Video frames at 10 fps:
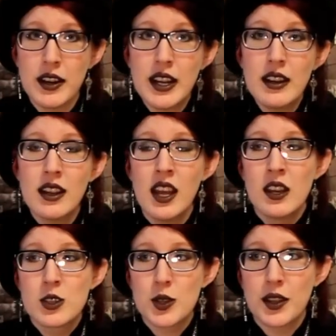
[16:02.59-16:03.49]
in,
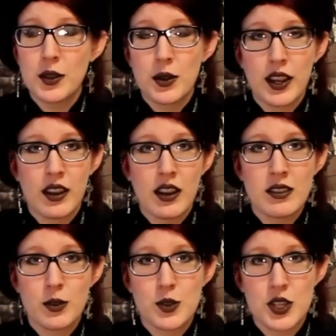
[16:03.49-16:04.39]
so that you can kind
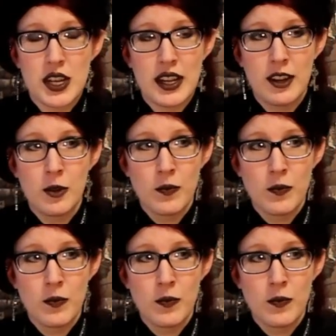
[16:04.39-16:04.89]
of see